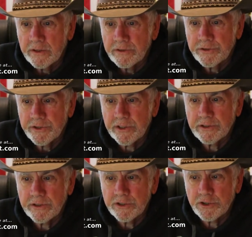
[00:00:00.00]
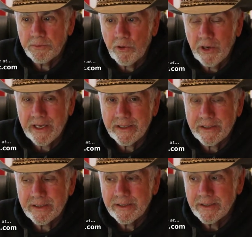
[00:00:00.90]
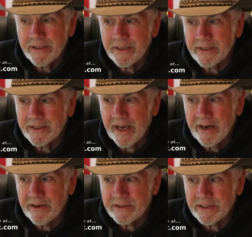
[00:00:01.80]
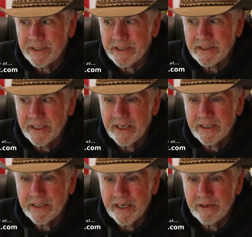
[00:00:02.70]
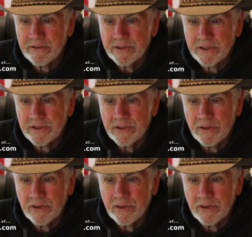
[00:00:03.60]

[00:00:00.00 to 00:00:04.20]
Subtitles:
Jussie Smollett indicted on 16 counts